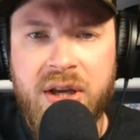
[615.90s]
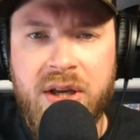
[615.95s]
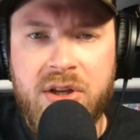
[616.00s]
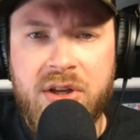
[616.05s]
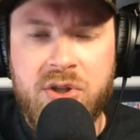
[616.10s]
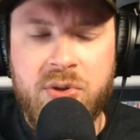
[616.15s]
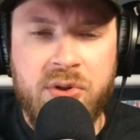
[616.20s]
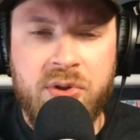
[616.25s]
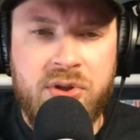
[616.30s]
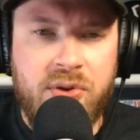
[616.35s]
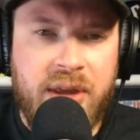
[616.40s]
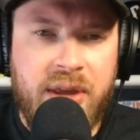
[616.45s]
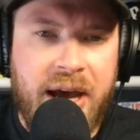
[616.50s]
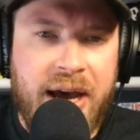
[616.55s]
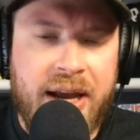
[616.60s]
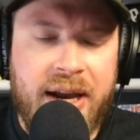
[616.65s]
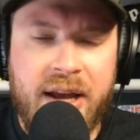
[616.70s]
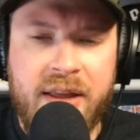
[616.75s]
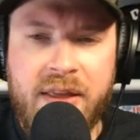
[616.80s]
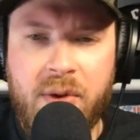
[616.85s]
So we'll do
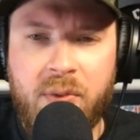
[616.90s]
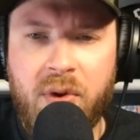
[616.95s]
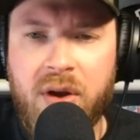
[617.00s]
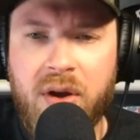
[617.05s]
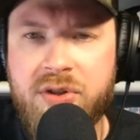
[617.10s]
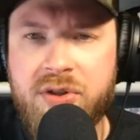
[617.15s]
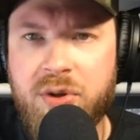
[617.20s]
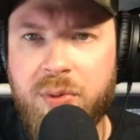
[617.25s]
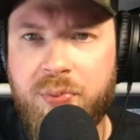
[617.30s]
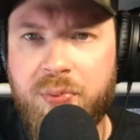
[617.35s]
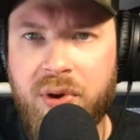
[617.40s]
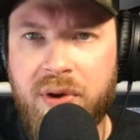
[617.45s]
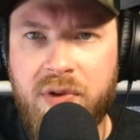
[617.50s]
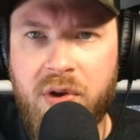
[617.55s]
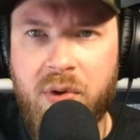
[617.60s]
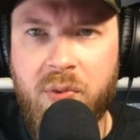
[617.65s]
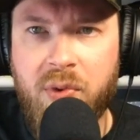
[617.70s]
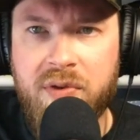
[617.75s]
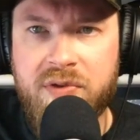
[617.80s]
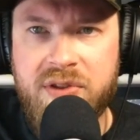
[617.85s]
that, and then we'll also preview
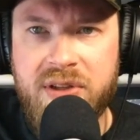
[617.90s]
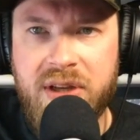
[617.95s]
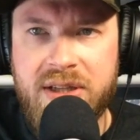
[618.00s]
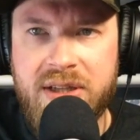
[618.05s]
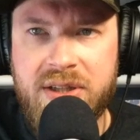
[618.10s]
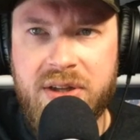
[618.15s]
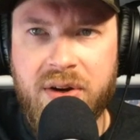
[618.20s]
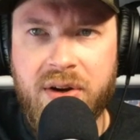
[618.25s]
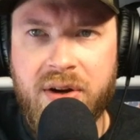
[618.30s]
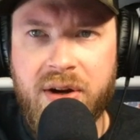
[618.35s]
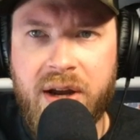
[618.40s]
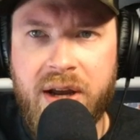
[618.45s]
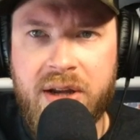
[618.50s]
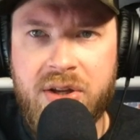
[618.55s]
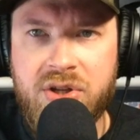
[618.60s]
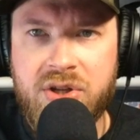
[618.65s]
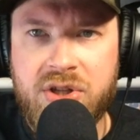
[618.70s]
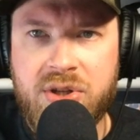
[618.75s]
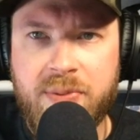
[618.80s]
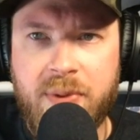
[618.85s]
Wolves-Knicks here in
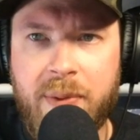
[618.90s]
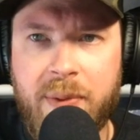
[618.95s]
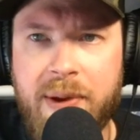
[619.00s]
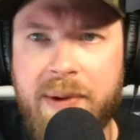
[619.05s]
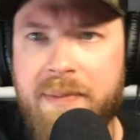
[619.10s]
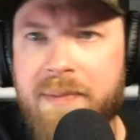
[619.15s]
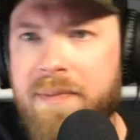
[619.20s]
just a moment.